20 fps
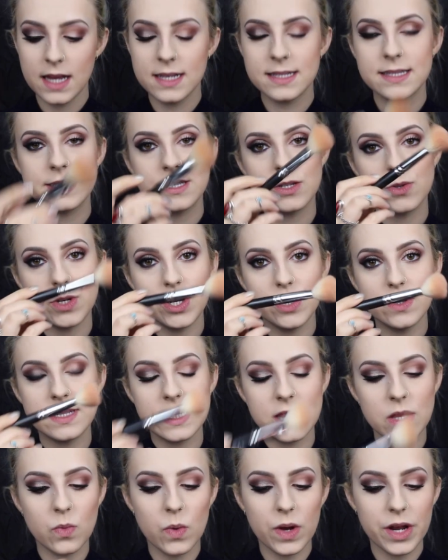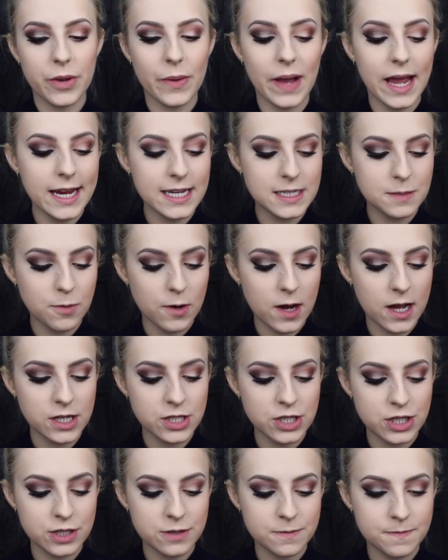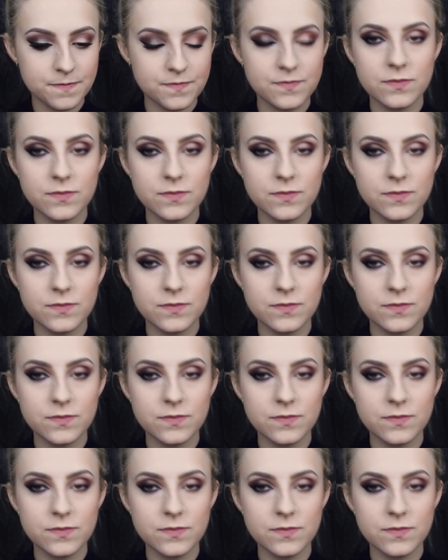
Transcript: Still using the 108 brush.